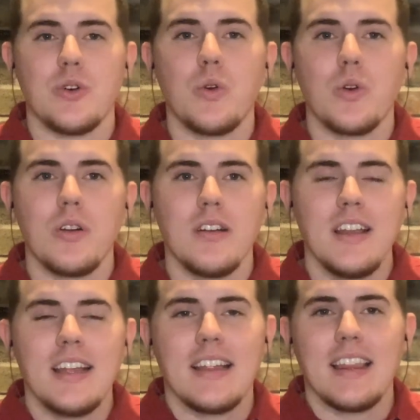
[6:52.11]
or
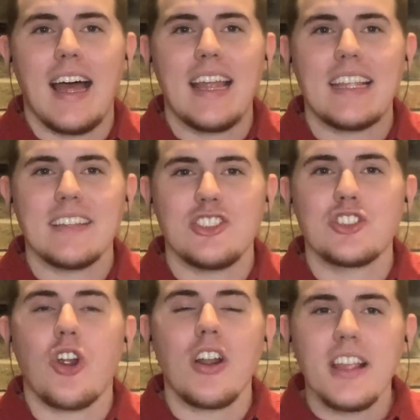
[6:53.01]
like
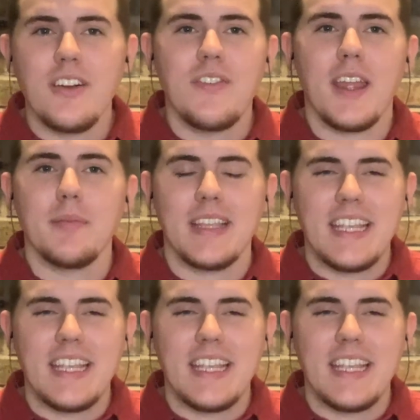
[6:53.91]
starting a family,